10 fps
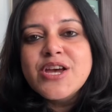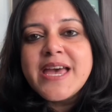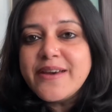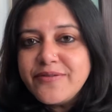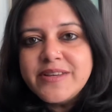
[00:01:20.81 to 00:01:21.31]

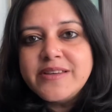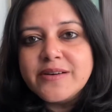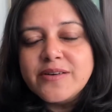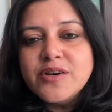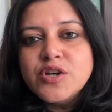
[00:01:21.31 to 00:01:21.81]
every
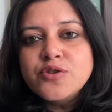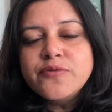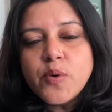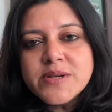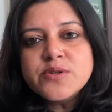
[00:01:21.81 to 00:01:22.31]
year to
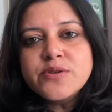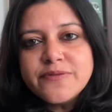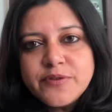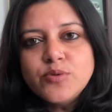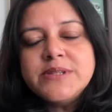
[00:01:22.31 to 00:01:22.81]
focus on a
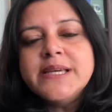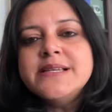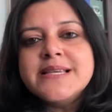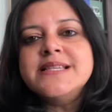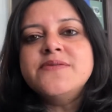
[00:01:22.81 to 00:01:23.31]
few
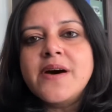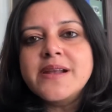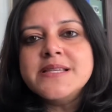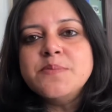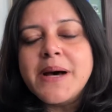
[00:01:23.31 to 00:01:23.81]
things as far
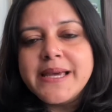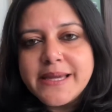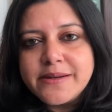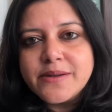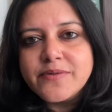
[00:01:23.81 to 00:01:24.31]
as my
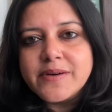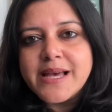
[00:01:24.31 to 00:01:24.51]
endeavor